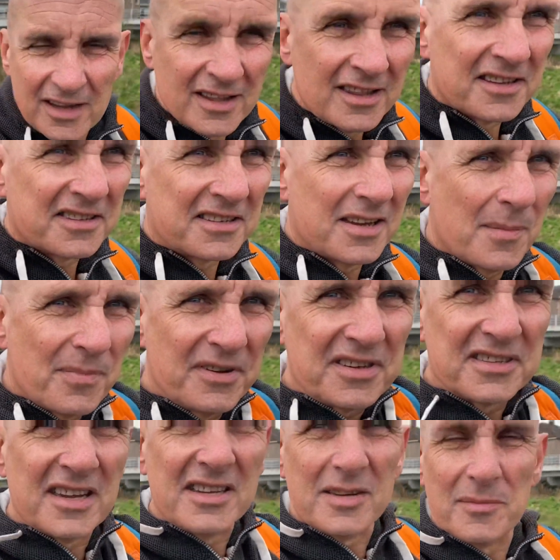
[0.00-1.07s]
There's a temporary
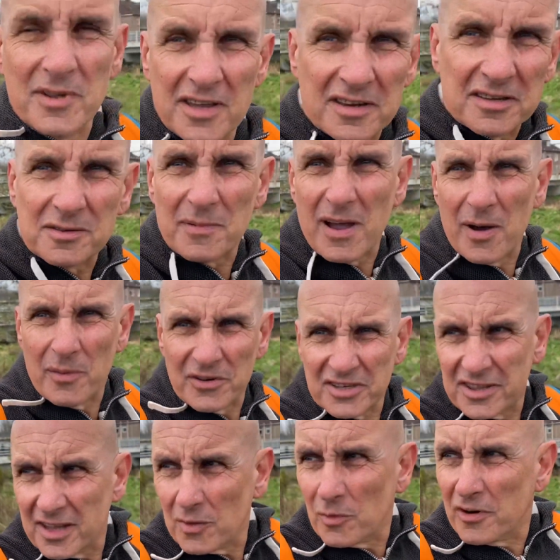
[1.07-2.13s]
stadium here as well, which I
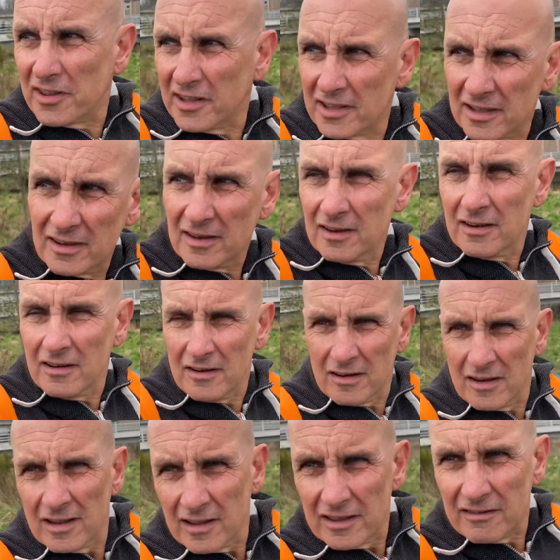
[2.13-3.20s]
think one of
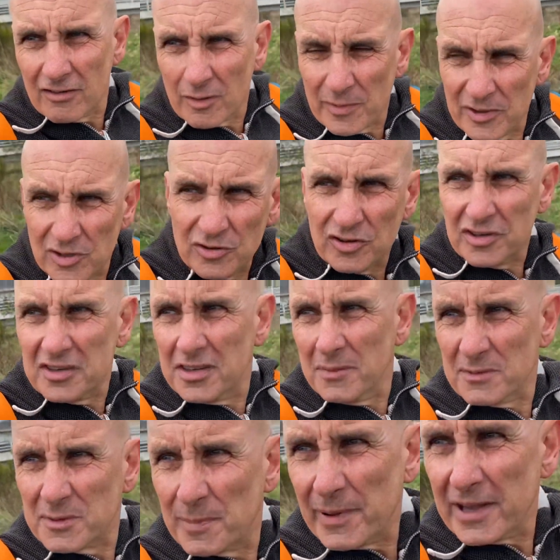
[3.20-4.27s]
the rugby union
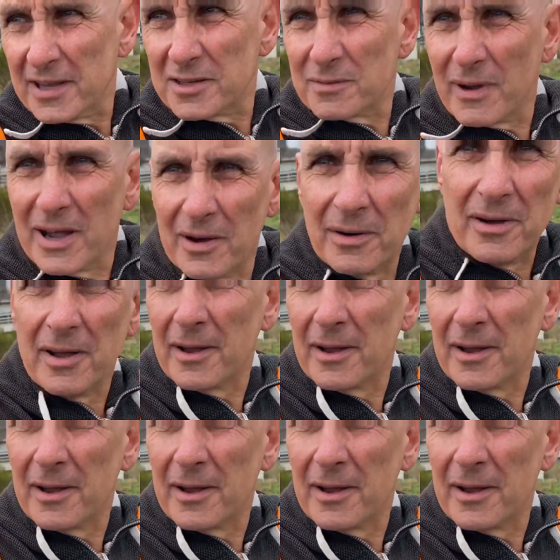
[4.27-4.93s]
teams play as well.